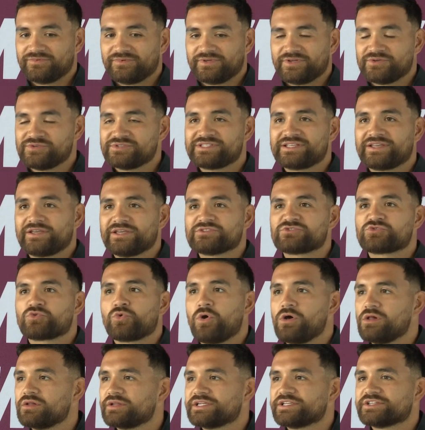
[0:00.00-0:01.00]
it was, it was
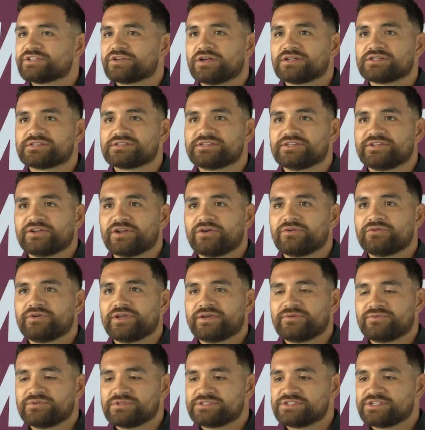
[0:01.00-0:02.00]
quality shots, you know.
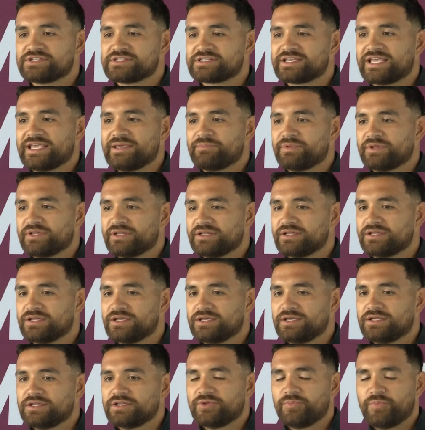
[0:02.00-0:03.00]
It was just keeping
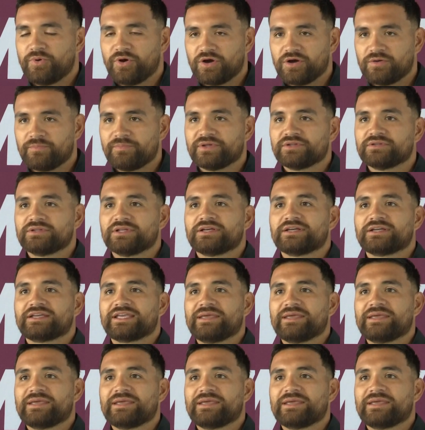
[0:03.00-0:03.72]
the ball, build, uh,